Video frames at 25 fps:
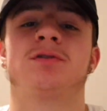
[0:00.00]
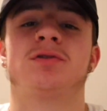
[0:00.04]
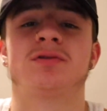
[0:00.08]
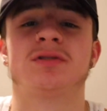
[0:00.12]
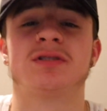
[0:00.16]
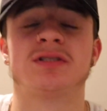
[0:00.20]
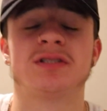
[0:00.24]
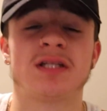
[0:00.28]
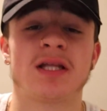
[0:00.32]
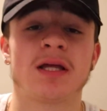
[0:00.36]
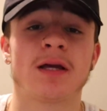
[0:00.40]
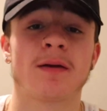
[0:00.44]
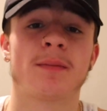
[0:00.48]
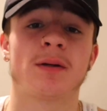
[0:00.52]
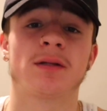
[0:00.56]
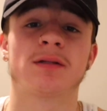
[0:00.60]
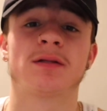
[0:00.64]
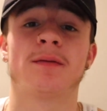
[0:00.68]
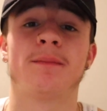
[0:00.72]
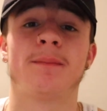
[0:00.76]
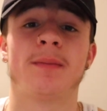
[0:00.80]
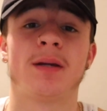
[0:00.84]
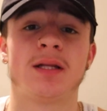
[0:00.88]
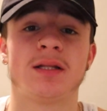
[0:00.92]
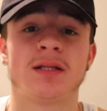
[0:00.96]
just think about the
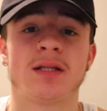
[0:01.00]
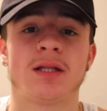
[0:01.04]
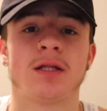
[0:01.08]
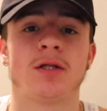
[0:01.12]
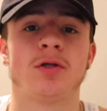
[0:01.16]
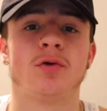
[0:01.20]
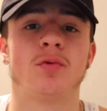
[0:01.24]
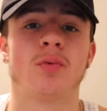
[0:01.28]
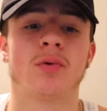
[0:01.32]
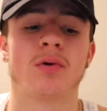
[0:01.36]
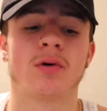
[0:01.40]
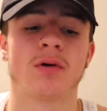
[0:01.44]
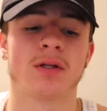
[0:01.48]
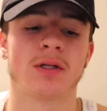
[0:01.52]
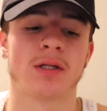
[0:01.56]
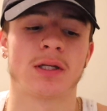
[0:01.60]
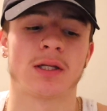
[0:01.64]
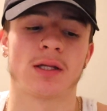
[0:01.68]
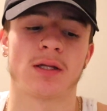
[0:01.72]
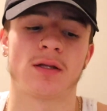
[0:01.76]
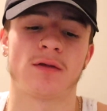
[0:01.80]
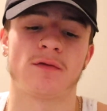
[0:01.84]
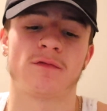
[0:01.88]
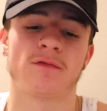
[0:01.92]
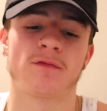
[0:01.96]
main thing you want in
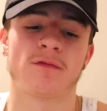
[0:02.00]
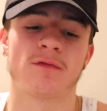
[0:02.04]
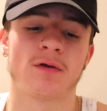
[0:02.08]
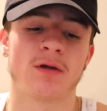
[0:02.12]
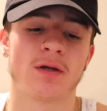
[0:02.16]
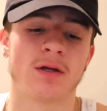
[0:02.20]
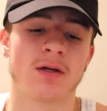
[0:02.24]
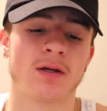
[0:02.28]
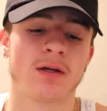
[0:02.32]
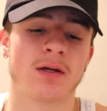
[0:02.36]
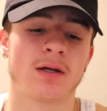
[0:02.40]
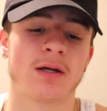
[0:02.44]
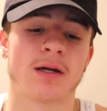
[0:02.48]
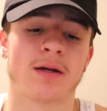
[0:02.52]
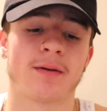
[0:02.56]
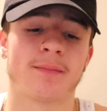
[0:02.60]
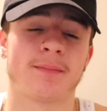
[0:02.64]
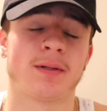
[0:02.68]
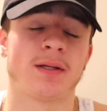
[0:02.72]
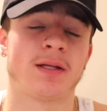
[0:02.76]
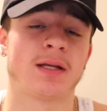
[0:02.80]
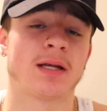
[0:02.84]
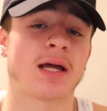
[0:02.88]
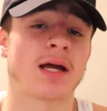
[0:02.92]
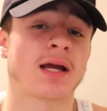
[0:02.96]
life. I
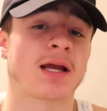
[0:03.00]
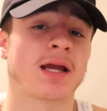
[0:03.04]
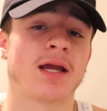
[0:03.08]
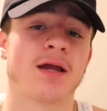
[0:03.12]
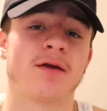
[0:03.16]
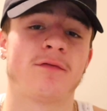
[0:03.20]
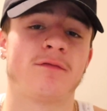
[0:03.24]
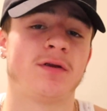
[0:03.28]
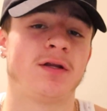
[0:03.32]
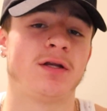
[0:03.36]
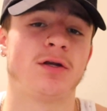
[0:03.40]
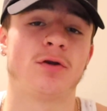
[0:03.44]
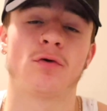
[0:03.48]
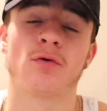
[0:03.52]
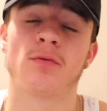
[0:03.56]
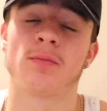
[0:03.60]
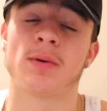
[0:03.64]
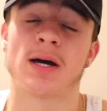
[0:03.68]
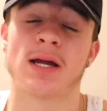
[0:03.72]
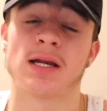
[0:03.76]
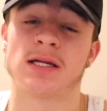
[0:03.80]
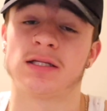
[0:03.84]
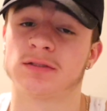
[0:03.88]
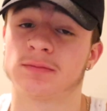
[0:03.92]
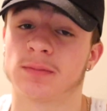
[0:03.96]
mean, I can't read
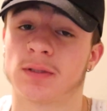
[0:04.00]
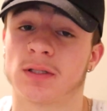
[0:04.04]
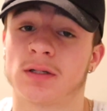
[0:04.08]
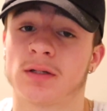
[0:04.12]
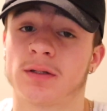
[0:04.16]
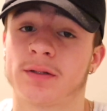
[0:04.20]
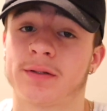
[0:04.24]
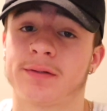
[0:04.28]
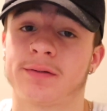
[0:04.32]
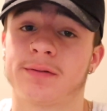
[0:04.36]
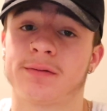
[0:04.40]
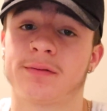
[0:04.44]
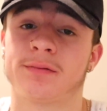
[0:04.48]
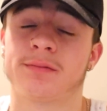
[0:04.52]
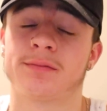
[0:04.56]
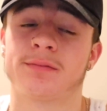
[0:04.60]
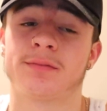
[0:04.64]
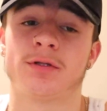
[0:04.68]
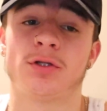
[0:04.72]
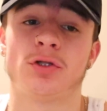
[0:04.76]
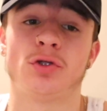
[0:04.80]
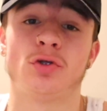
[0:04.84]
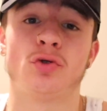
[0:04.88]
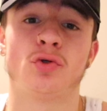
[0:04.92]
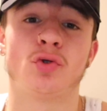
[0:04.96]
nobody's mind.
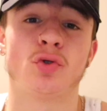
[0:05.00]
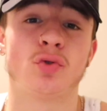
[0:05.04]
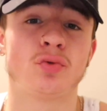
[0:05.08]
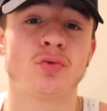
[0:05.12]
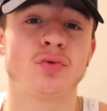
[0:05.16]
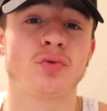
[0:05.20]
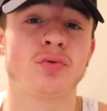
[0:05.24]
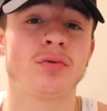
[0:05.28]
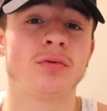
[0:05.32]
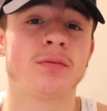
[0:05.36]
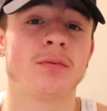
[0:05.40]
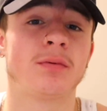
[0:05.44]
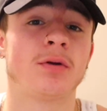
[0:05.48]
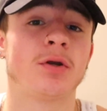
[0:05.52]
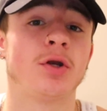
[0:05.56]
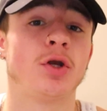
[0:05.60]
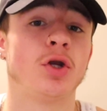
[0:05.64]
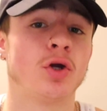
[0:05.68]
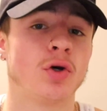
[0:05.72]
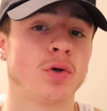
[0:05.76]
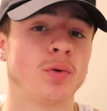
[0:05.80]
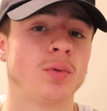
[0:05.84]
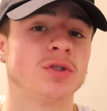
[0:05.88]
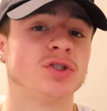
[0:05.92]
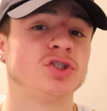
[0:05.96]
You
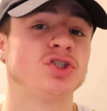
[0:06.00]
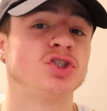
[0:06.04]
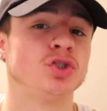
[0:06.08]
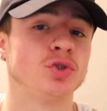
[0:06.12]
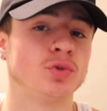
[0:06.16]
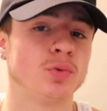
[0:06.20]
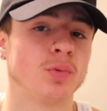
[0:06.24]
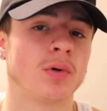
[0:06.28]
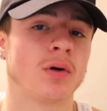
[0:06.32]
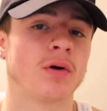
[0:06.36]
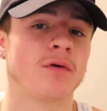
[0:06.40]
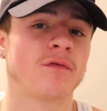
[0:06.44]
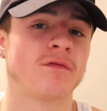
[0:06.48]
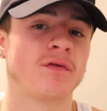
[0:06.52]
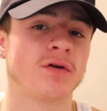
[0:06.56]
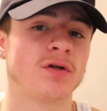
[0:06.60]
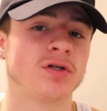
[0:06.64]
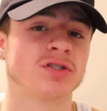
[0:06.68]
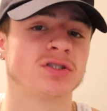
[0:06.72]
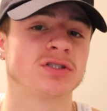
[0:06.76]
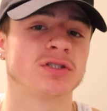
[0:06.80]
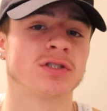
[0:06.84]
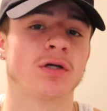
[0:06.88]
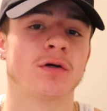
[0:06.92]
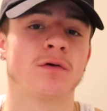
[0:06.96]
know what you want for
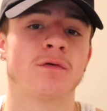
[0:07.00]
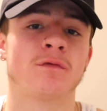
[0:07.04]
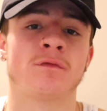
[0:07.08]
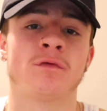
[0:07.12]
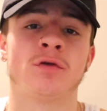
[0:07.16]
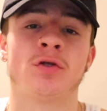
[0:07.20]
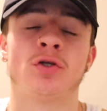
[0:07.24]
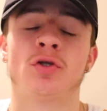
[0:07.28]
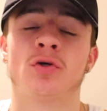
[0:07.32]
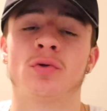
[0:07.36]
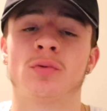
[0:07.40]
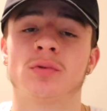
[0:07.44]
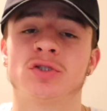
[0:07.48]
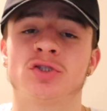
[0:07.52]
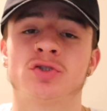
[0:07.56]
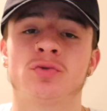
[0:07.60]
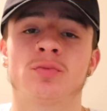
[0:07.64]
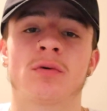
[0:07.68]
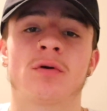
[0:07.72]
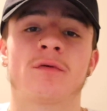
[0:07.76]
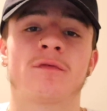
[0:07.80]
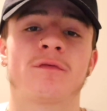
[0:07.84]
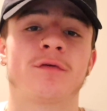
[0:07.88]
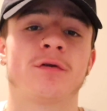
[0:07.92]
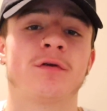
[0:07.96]
yourself. You know what you
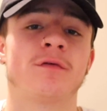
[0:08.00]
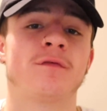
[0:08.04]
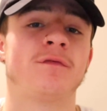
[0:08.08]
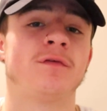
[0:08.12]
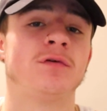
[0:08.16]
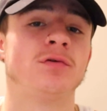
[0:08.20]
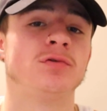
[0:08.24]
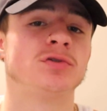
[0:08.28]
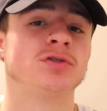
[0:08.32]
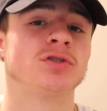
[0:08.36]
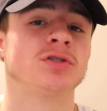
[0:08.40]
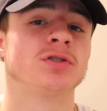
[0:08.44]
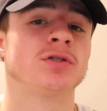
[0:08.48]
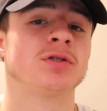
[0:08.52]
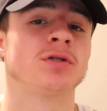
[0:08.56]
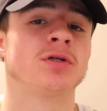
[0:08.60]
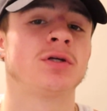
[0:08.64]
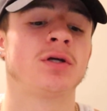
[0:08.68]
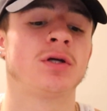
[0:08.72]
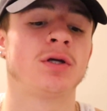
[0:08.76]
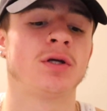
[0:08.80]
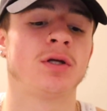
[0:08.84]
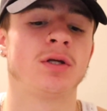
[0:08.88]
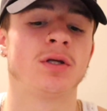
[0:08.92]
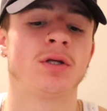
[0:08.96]
want for your future.
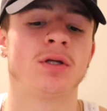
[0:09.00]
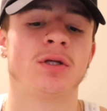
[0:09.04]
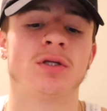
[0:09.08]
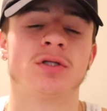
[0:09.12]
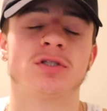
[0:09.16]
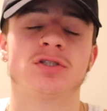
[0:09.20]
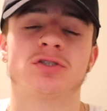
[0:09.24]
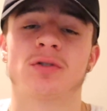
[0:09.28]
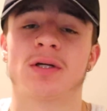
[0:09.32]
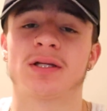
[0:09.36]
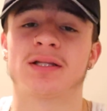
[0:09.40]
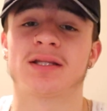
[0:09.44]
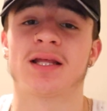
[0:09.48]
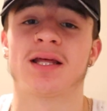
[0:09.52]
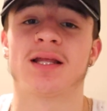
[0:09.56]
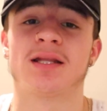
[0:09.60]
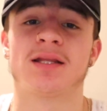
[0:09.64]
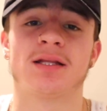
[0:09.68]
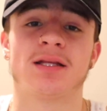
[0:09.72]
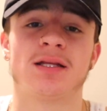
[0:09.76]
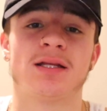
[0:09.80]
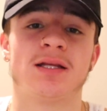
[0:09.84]
So at the end of the